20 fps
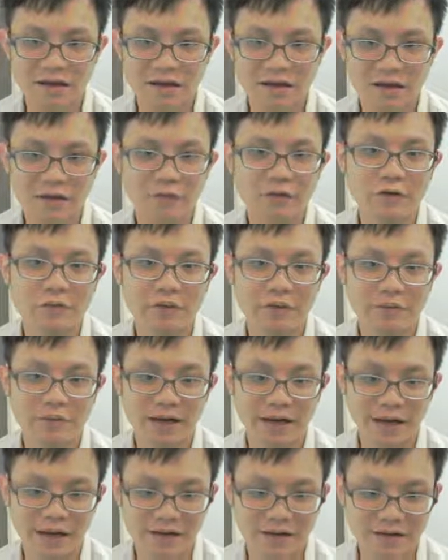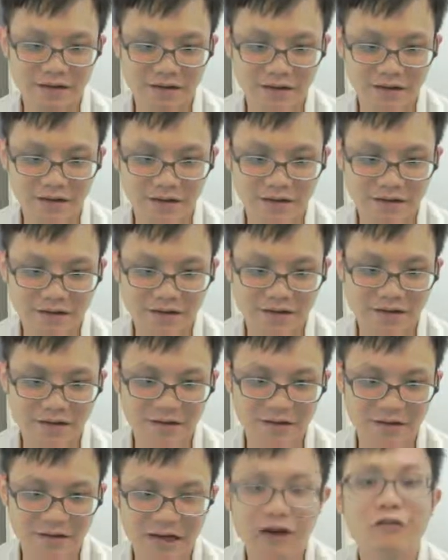It will be black.
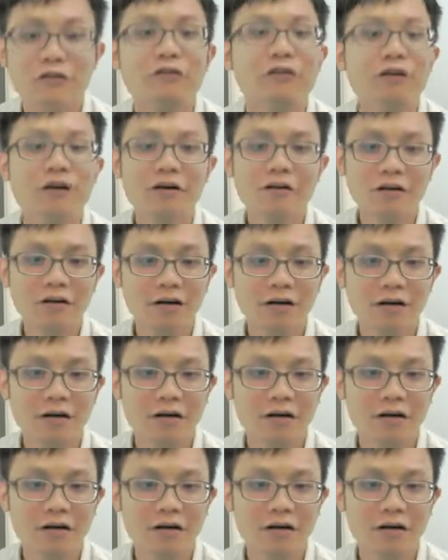How you know?